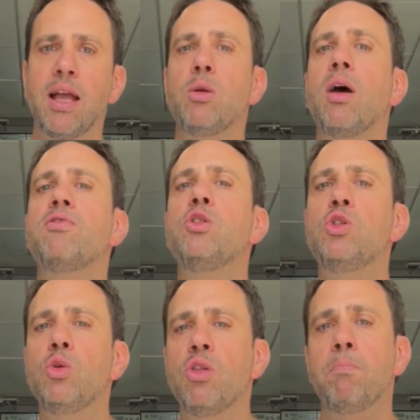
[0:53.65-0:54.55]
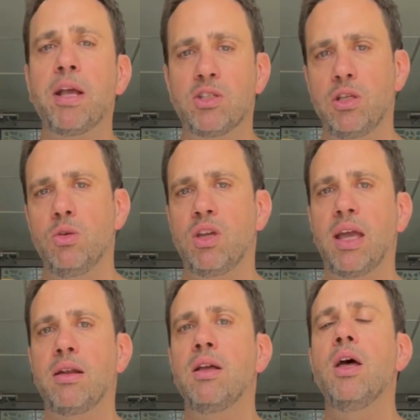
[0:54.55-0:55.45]
and you have to do the best that you
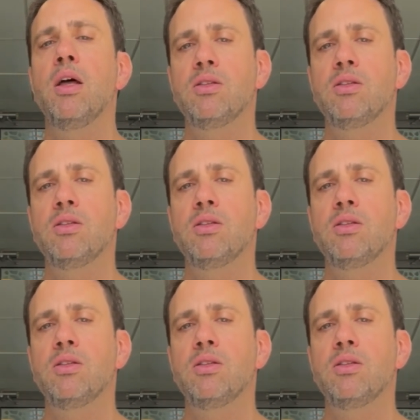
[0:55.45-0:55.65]
can